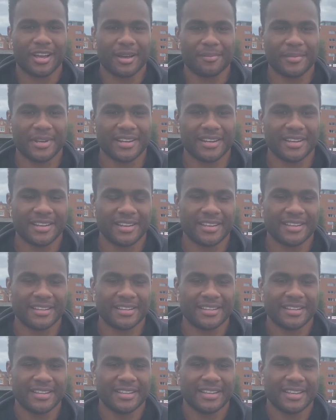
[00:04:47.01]
I mean, uh,
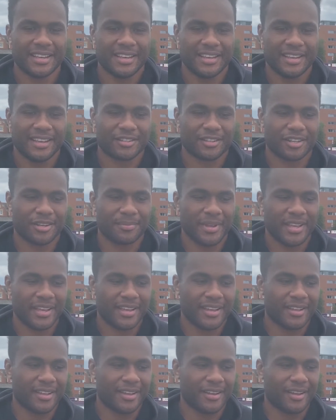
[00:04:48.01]
it's going to be
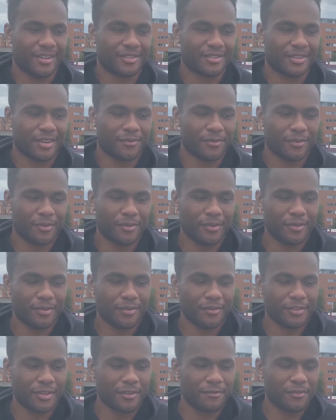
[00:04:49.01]
a, a, tough, few,
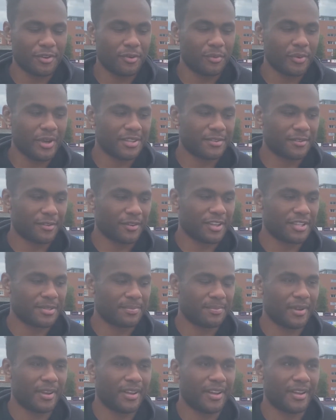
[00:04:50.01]
tough few weeks for us,
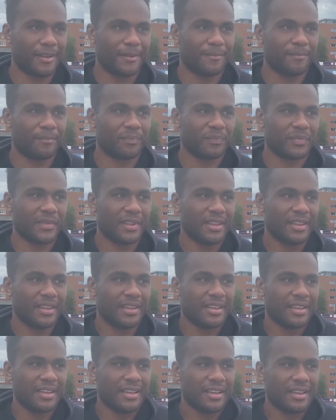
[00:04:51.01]
but um,
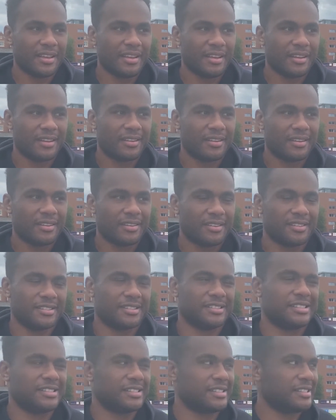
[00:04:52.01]

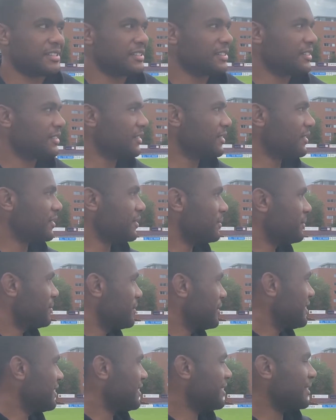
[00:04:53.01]
uh,
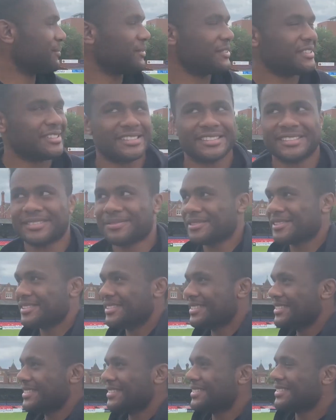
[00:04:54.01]
free season, free season, free
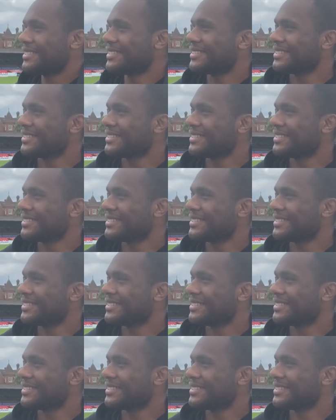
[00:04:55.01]
season.